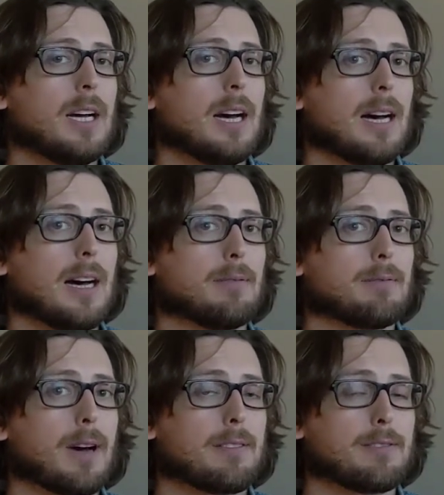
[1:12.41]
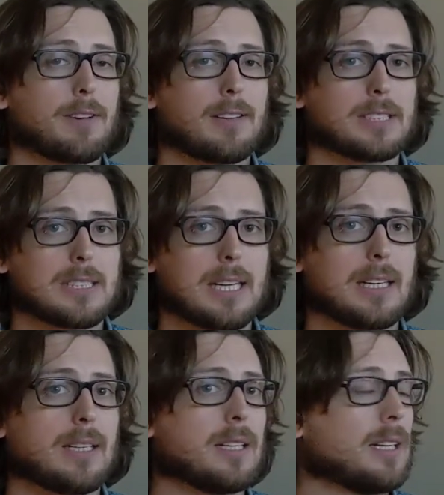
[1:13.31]
5 and 5 is
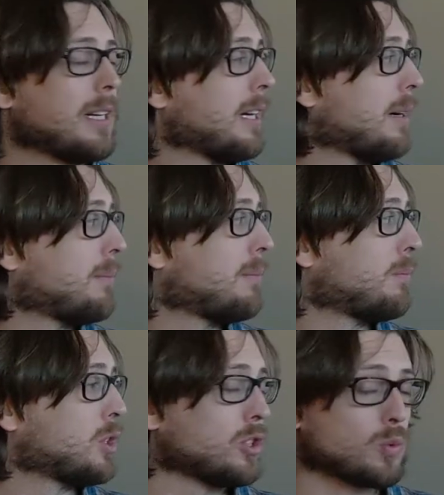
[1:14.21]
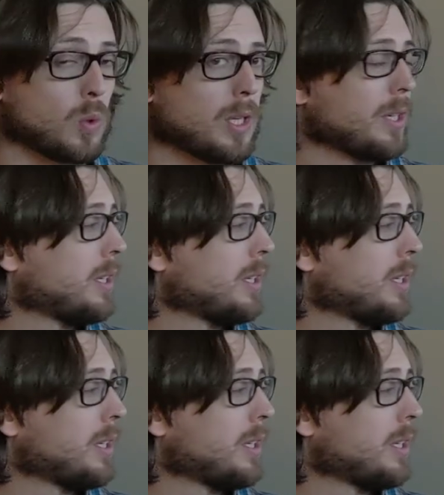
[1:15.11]
10, which is 1.